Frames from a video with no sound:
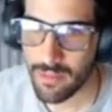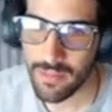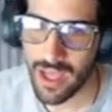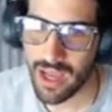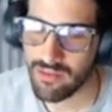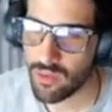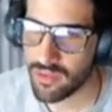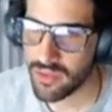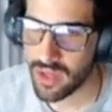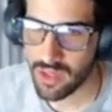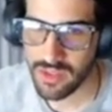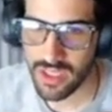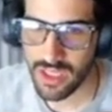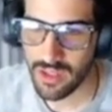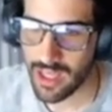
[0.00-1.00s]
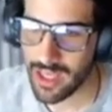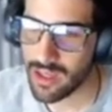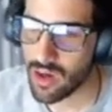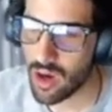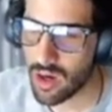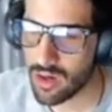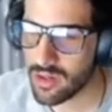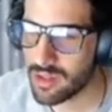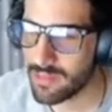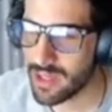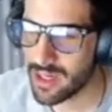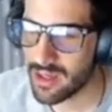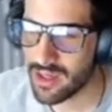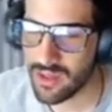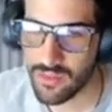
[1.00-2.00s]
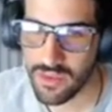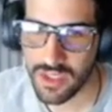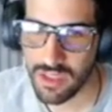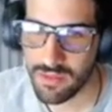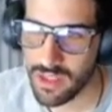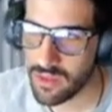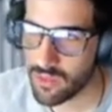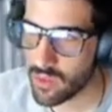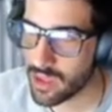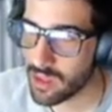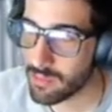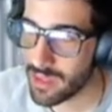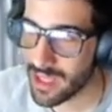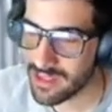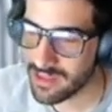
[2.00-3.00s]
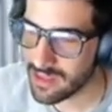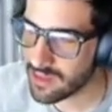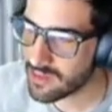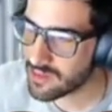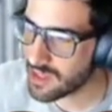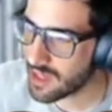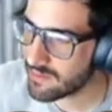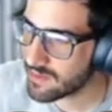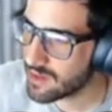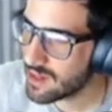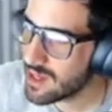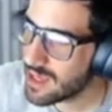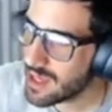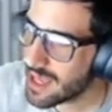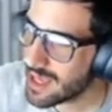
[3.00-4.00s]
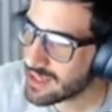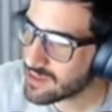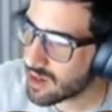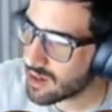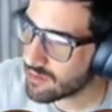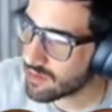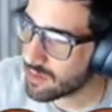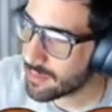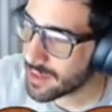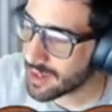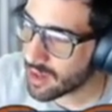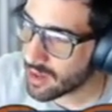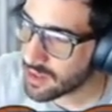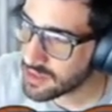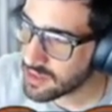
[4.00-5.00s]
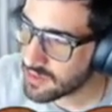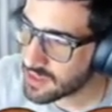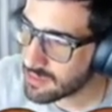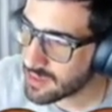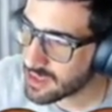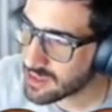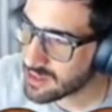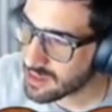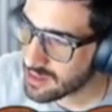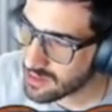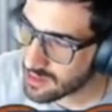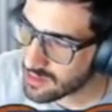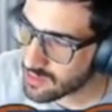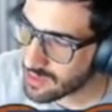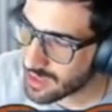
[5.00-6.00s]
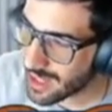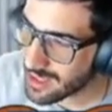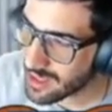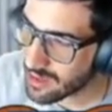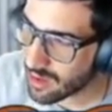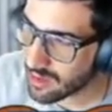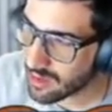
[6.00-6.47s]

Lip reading: Everyone thought it was going to like conquer the meta. It was going to be one of the best leaders ever. Has gone from about 150 bucks to $90.